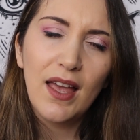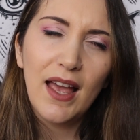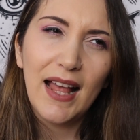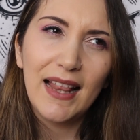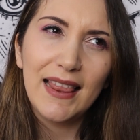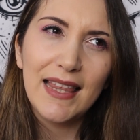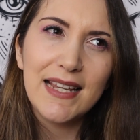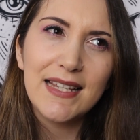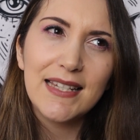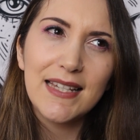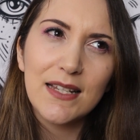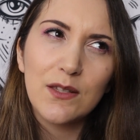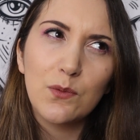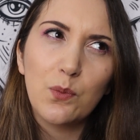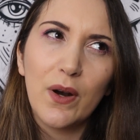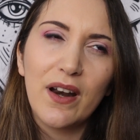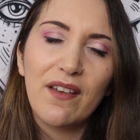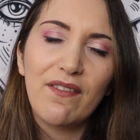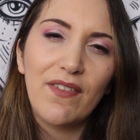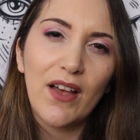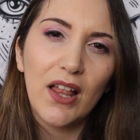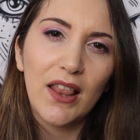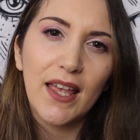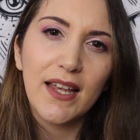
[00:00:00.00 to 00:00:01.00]
At least that's what
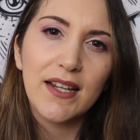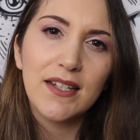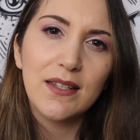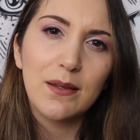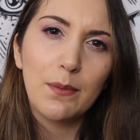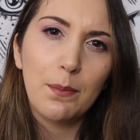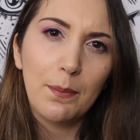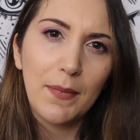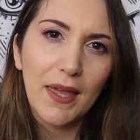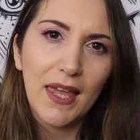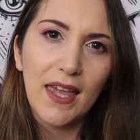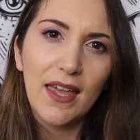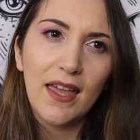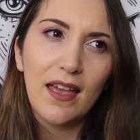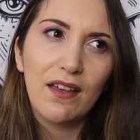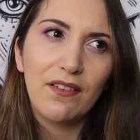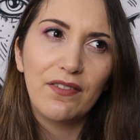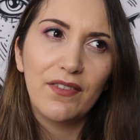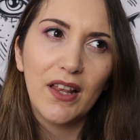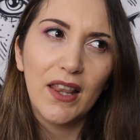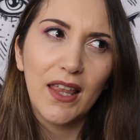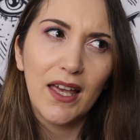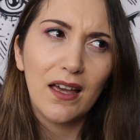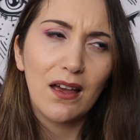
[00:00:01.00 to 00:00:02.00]
it felt like to me. I
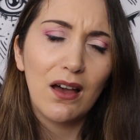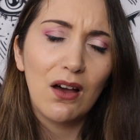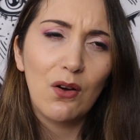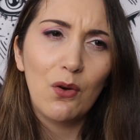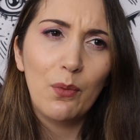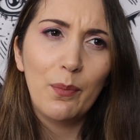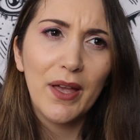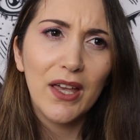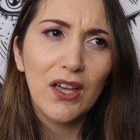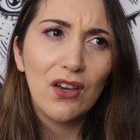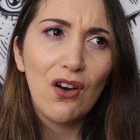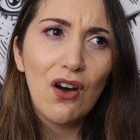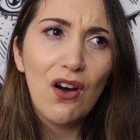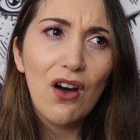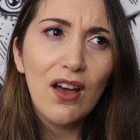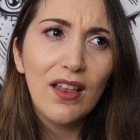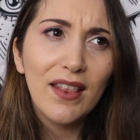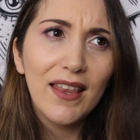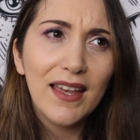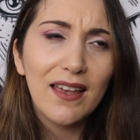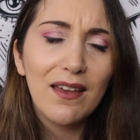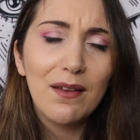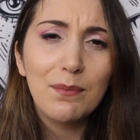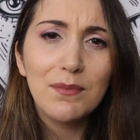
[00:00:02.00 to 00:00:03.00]
felt like, oh my
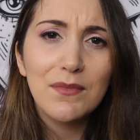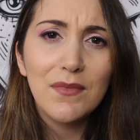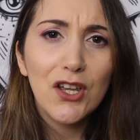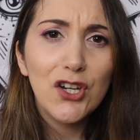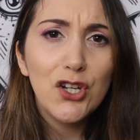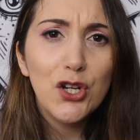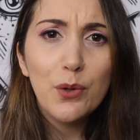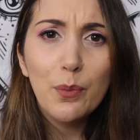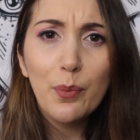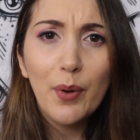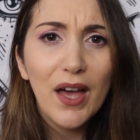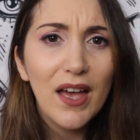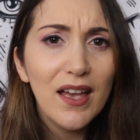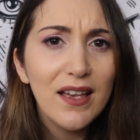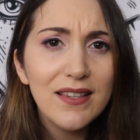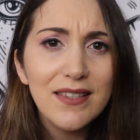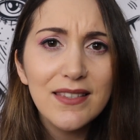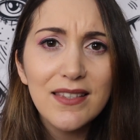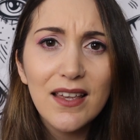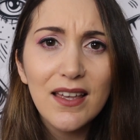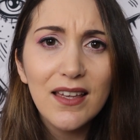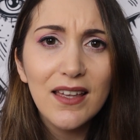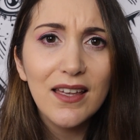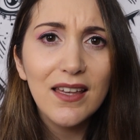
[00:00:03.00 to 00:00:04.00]
God, like I'm a new
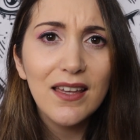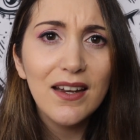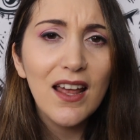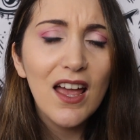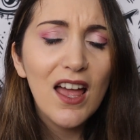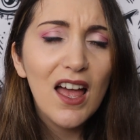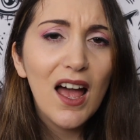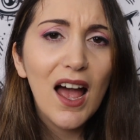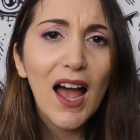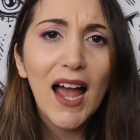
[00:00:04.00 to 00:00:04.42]
person.